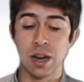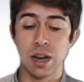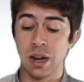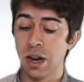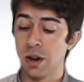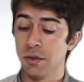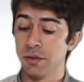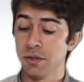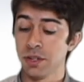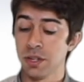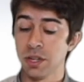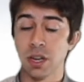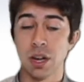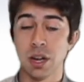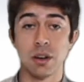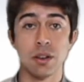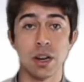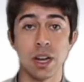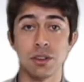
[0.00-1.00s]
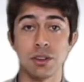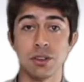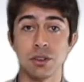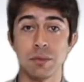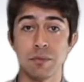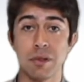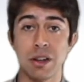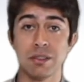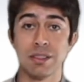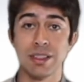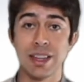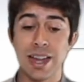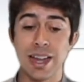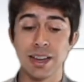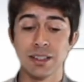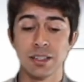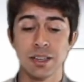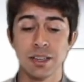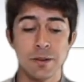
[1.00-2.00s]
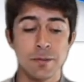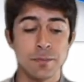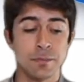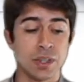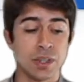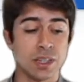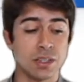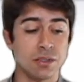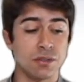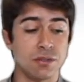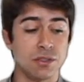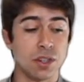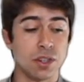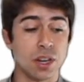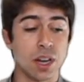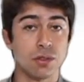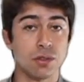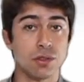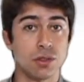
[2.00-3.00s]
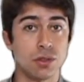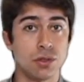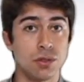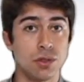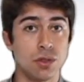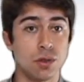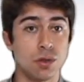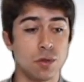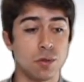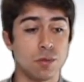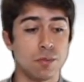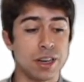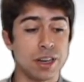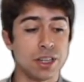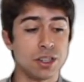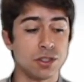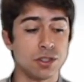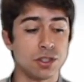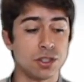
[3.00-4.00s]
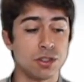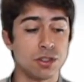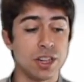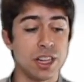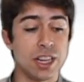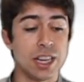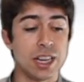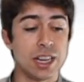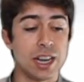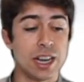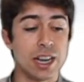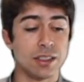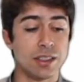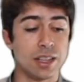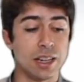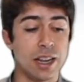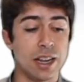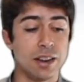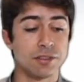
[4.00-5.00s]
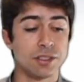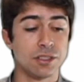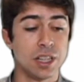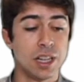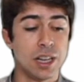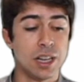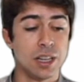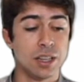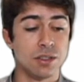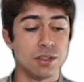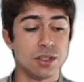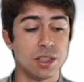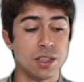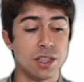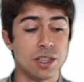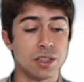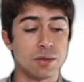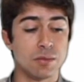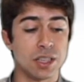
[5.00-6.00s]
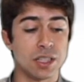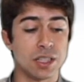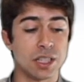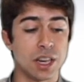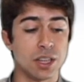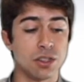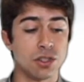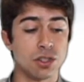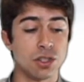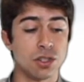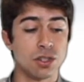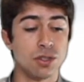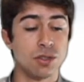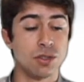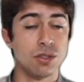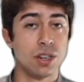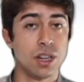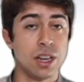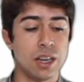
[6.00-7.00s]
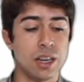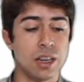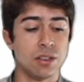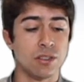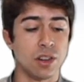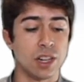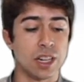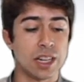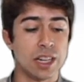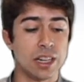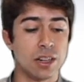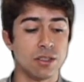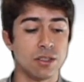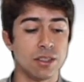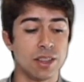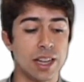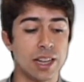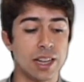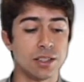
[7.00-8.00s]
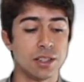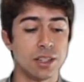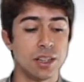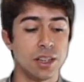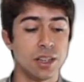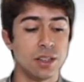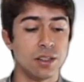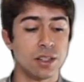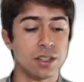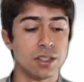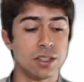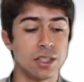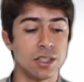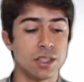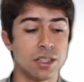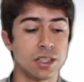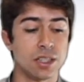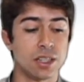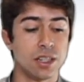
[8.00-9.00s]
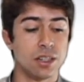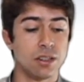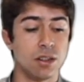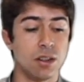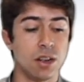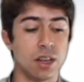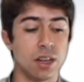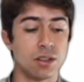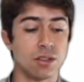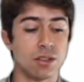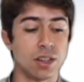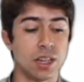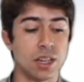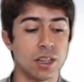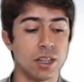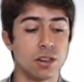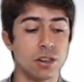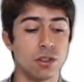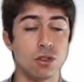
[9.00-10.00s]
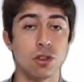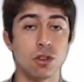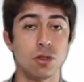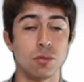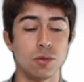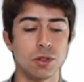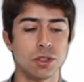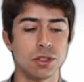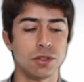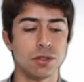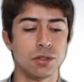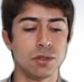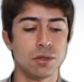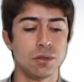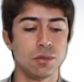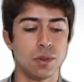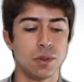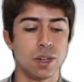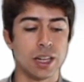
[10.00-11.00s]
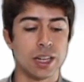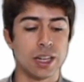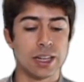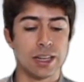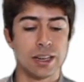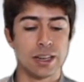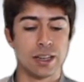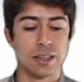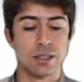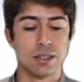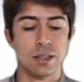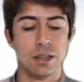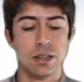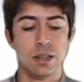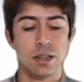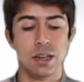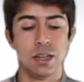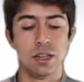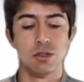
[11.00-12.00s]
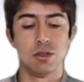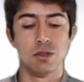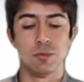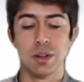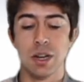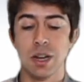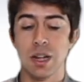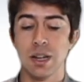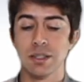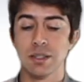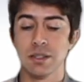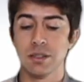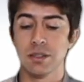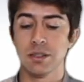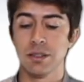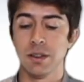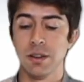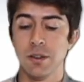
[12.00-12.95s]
how you can go and do about that is if you go to your manager tree here at the left, you see there's my sketch 2. If I click on that, you can see this little icon here, normal to. When I click it, it normalizes